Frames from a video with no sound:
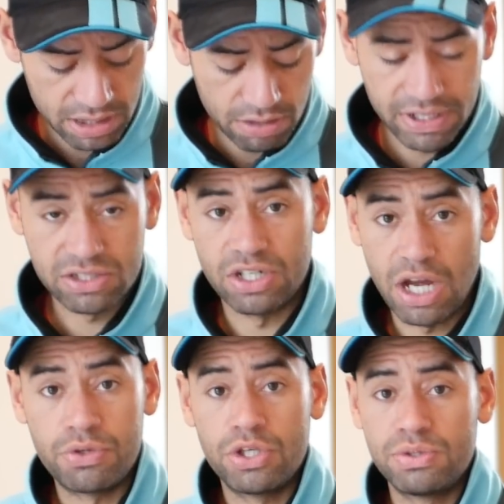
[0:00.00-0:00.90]
the reason I
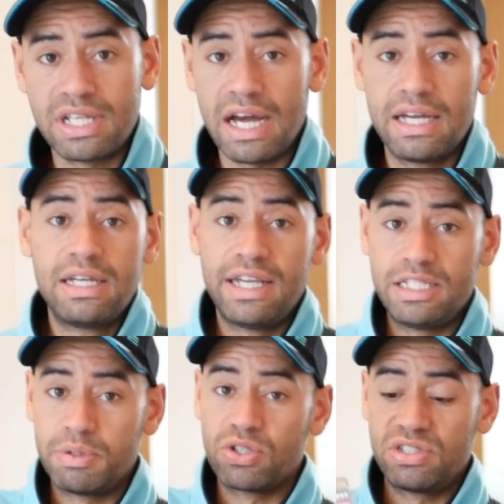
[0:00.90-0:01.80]
don't use that
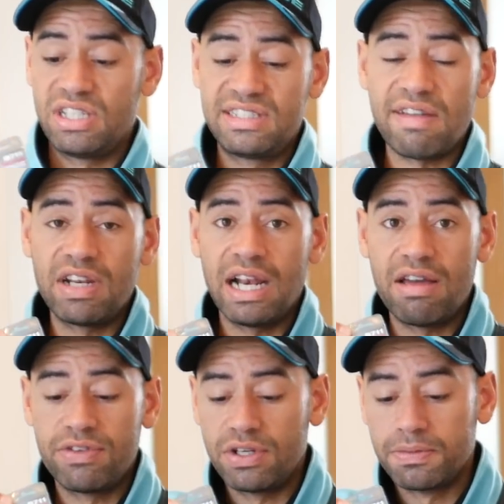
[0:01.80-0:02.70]
is because the
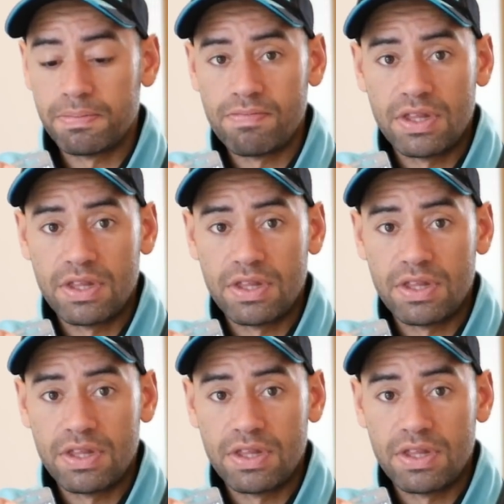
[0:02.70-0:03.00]
711